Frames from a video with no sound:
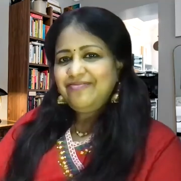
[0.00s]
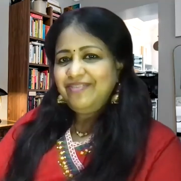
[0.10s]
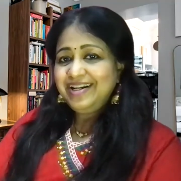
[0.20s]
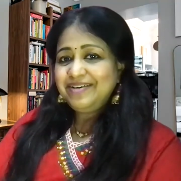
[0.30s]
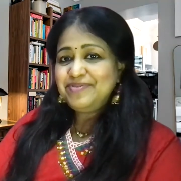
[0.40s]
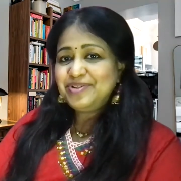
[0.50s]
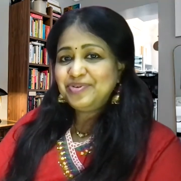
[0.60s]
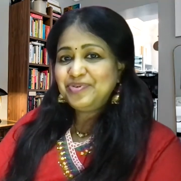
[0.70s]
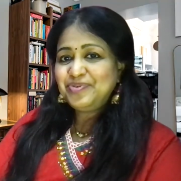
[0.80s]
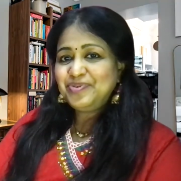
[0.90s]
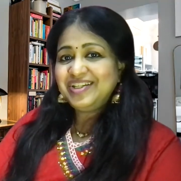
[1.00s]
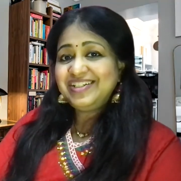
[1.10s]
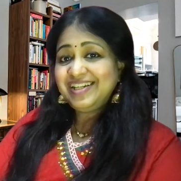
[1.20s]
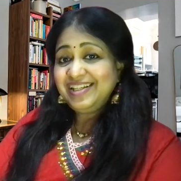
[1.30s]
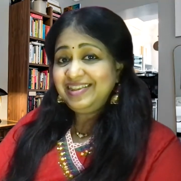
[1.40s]
Welcome to the
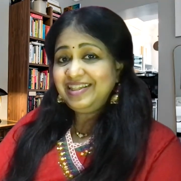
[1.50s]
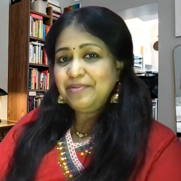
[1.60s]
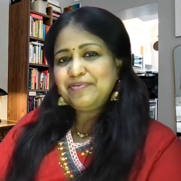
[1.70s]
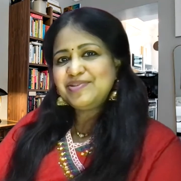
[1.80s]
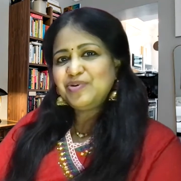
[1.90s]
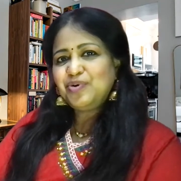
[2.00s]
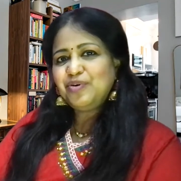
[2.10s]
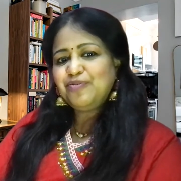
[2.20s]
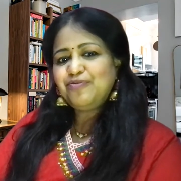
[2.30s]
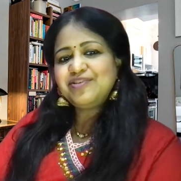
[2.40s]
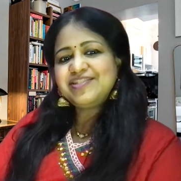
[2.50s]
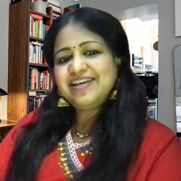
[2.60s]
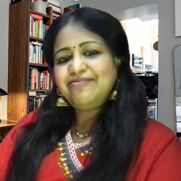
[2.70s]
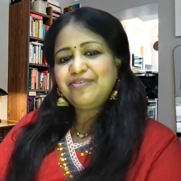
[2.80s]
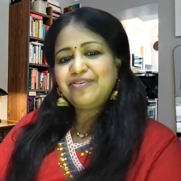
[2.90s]
10th episode of
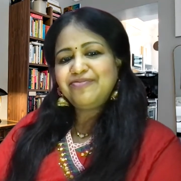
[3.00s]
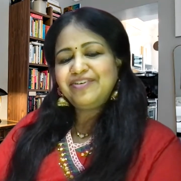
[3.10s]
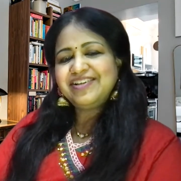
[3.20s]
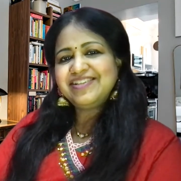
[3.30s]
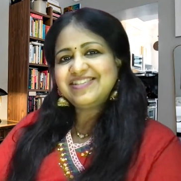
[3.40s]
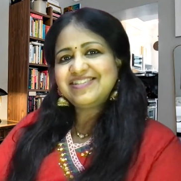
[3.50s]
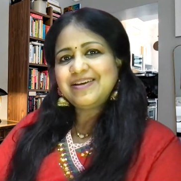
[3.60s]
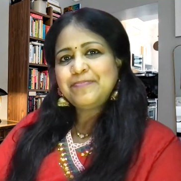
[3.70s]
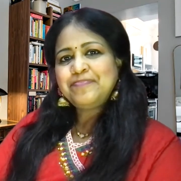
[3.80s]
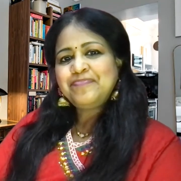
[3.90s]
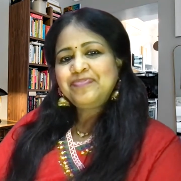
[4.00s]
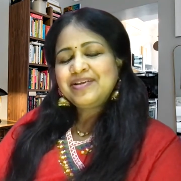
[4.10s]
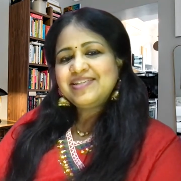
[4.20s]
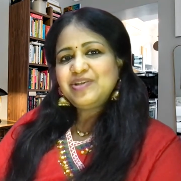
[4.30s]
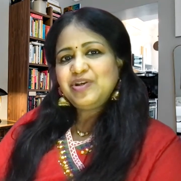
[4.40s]
Self Confidence.
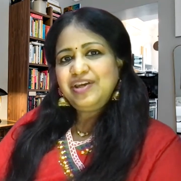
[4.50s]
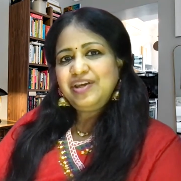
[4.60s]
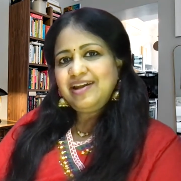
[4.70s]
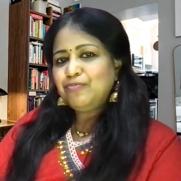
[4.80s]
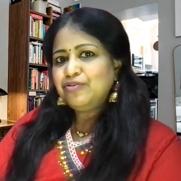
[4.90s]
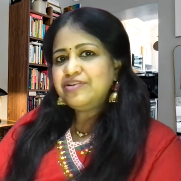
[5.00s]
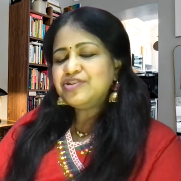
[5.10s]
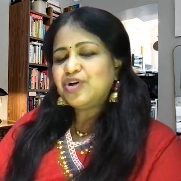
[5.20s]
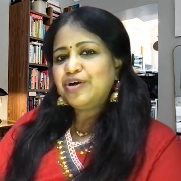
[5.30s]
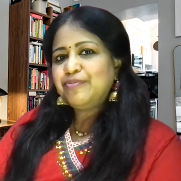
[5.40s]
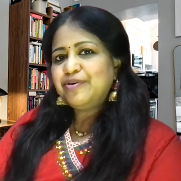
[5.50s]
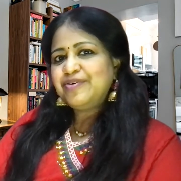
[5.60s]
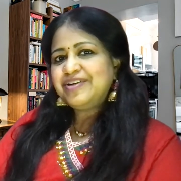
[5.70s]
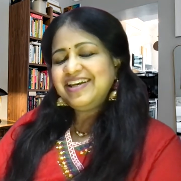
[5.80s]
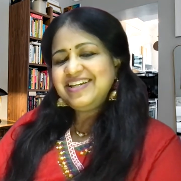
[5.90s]
So here I'm going to talk
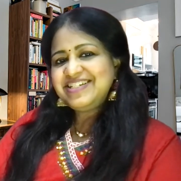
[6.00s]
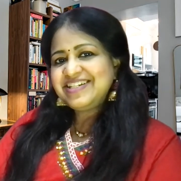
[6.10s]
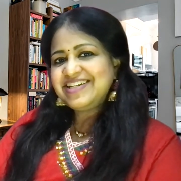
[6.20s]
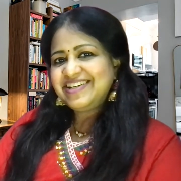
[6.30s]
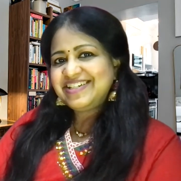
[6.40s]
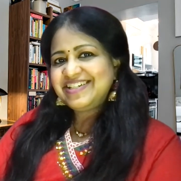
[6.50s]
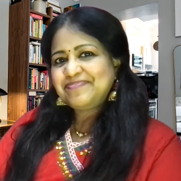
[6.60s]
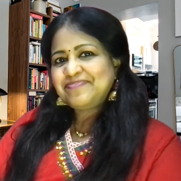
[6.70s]
about integrity.